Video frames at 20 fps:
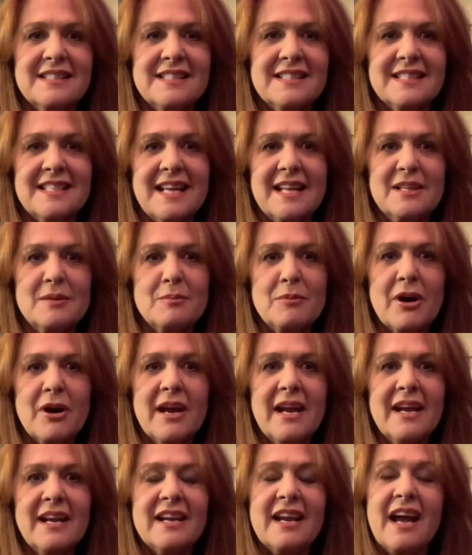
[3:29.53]

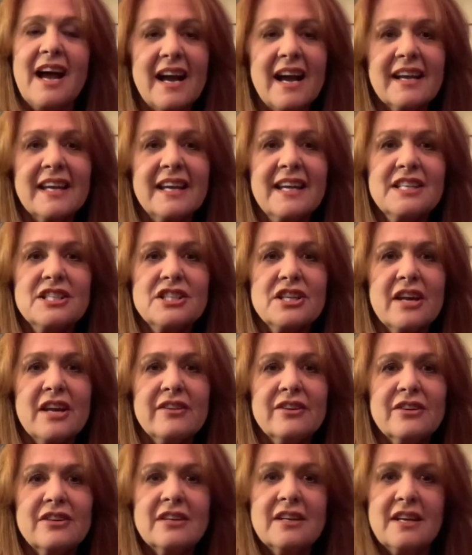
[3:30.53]
celebrate and hug each other.